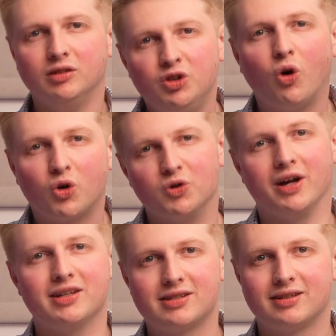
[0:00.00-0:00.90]
not
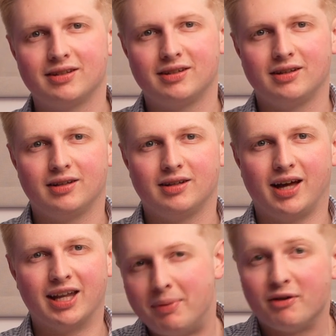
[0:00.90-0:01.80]
great
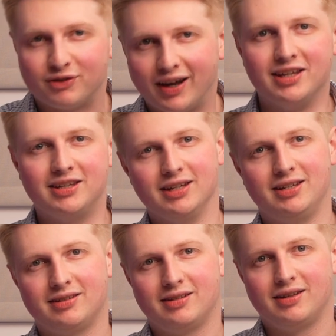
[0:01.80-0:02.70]
and a bit flaky.
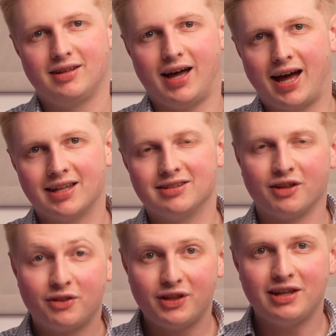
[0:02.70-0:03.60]
And
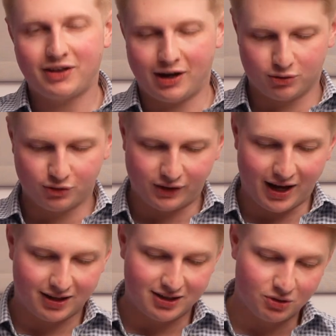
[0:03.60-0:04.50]
I think that's
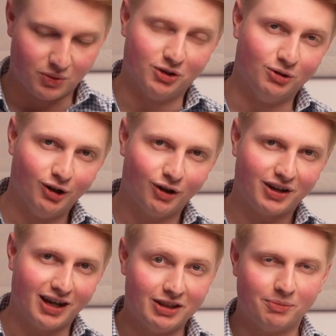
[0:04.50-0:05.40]
reflected when you
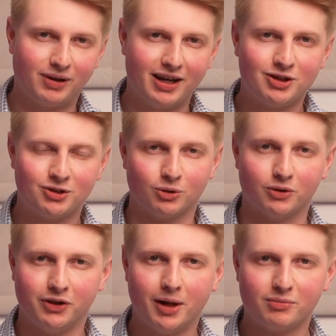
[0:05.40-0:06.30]
look in the Play Store
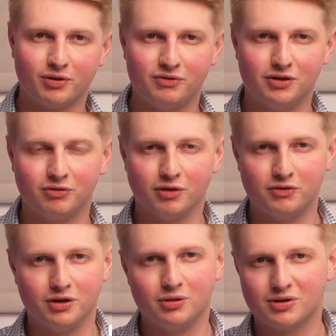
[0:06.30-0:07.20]
at the number of
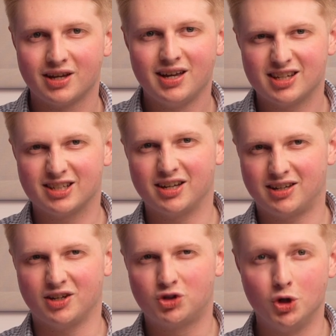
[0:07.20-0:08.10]
reviews. It's
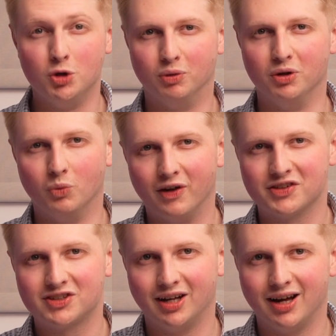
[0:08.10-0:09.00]
like a
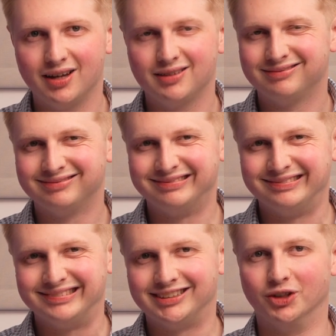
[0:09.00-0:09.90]
2.1 star.
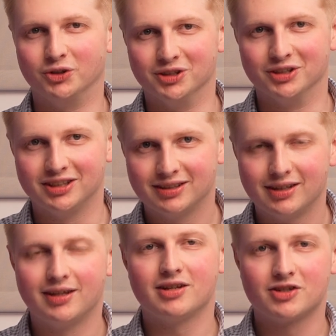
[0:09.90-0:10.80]
Not good.
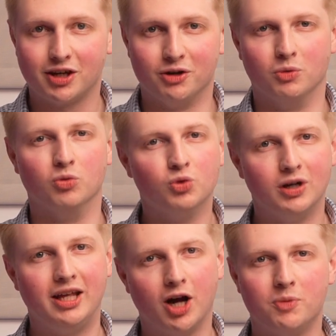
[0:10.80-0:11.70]
So we're
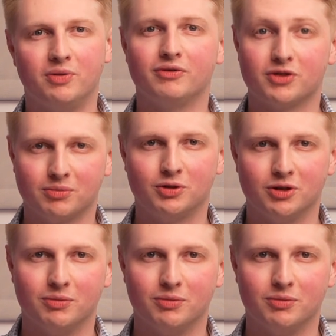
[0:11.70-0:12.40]
really hoping for some good